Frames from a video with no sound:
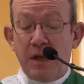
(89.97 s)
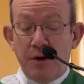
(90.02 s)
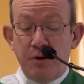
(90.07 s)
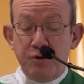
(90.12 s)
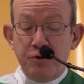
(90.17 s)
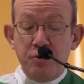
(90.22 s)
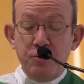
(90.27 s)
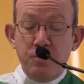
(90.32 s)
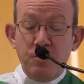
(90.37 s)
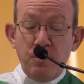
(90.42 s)

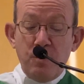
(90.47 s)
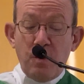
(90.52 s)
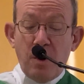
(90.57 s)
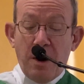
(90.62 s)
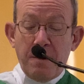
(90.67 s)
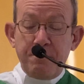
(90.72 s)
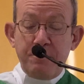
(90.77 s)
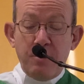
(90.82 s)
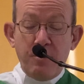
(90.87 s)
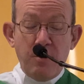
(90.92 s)
"You who
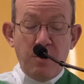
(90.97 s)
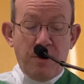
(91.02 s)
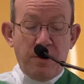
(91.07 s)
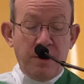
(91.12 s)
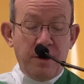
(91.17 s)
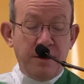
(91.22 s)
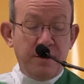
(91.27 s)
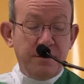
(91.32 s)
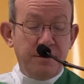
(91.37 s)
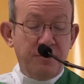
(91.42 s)
are
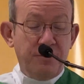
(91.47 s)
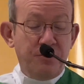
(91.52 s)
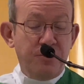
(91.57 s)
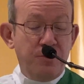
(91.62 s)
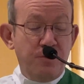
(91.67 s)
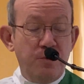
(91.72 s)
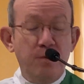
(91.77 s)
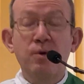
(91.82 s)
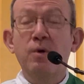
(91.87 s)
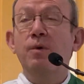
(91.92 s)
poor,
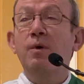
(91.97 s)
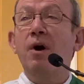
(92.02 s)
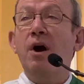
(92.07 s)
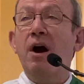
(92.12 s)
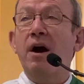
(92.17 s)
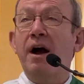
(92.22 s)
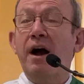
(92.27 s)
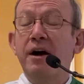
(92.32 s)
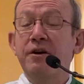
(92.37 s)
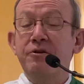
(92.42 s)
you who are
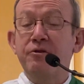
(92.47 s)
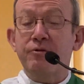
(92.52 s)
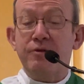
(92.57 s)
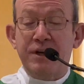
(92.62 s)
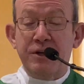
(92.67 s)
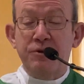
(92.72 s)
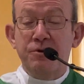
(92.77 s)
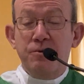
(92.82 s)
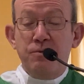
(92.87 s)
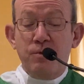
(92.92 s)
hungry,
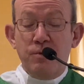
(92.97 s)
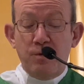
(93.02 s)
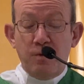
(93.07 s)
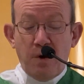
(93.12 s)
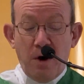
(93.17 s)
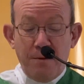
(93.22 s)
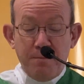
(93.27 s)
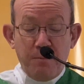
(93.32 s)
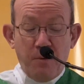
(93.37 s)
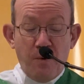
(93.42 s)
you who
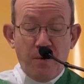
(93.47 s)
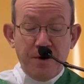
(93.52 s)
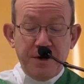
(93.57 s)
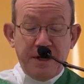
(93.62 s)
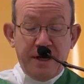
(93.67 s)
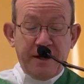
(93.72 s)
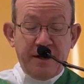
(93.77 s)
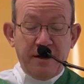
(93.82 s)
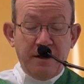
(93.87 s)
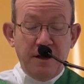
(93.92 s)
are
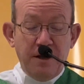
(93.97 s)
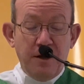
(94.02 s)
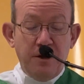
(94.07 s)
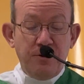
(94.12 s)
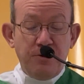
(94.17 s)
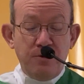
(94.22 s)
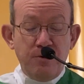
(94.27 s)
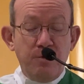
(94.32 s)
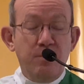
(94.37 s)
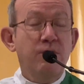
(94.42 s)
mourning,
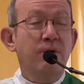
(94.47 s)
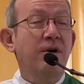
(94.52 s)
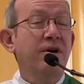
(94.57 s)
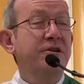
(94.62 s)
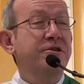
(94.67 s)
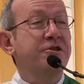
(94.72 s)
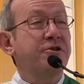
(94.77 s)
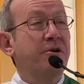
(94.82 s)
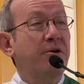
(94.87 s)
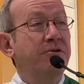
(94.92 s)
you who are
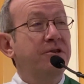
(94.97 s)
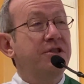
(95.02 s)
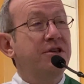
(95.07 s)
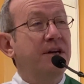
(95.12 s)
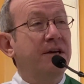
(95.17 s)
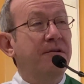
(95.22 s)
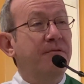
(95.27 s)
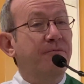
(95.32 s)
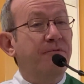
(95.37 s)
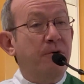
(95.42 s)

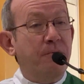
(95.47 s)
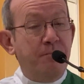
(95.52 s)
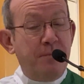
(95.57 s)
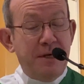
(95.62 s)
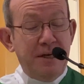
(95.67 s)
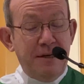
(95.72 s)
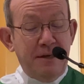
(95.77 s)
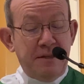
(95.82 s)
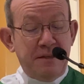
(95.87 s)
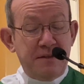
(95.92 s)
searching for
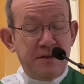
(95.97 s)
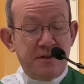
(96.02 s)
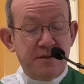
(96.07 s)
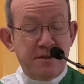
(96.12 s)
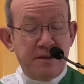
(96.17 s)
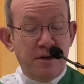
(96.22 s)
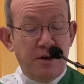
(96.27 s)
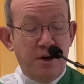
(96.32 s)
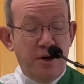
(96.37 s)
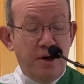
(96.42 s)
peace,
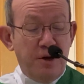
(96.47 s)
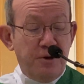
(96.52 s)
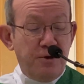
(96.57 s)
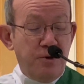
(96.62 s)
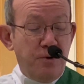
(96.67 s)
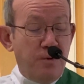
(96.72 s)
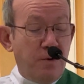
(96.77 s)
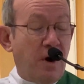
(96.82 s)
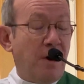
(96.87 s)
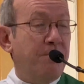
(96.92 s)

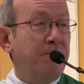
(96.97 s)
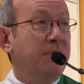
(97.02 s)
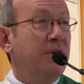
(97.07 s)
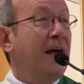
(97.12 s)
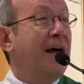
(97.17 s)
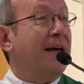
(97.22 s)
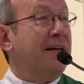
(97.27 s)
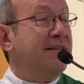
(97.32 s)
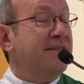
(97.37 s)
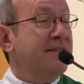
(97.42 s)
you are
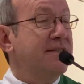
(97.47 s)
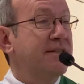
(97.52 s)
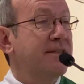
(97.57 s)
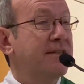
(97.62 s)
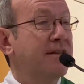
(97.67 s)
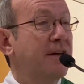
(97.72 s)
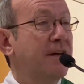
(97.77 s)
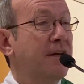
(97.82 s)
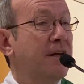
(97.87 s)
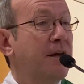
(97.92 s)
blessed
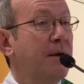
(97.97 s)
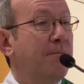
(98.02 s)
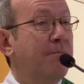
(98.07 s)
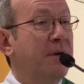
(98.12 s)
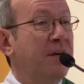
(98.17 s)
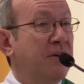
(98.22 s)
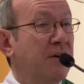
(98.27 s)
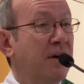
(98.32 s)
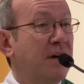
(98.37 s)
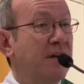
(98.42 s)

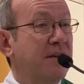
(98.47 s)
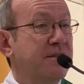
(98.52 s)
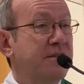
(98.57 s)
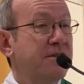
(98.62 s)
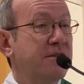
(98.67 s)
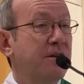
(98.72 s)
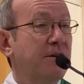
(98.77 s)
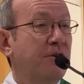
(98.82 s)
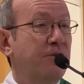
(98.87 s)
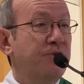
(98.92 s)

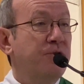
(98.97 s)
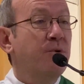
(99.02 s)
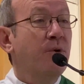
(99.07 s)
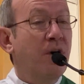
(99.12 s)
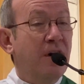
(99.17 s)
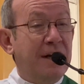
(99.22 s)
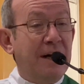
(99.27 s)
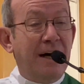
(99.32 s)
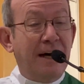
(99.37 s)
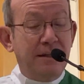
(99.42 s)
because you
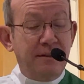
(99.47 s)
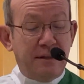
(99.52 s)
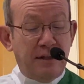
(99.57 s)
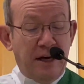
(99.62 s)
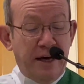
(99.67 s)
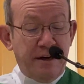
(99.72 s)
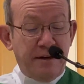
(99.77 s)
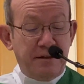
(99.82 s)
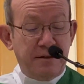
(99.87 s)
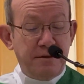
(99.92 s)
are
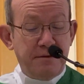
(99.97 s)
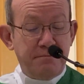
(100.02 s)
godlike.